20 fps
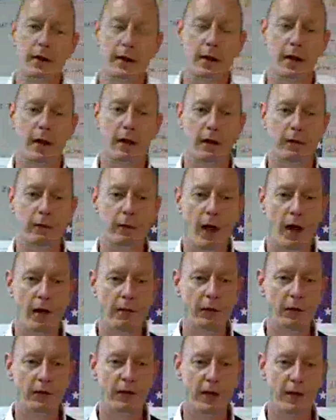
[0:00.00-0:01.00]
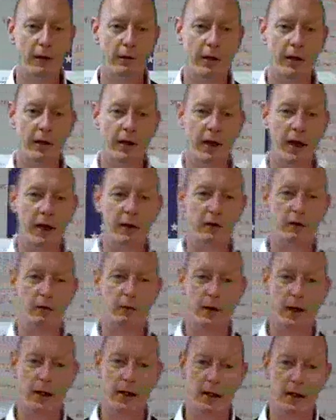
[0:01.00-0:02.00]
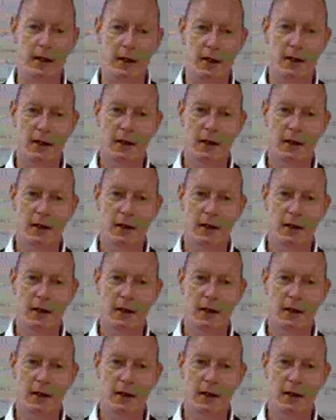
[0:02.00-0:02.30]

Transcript: If you have your set of indicators ready,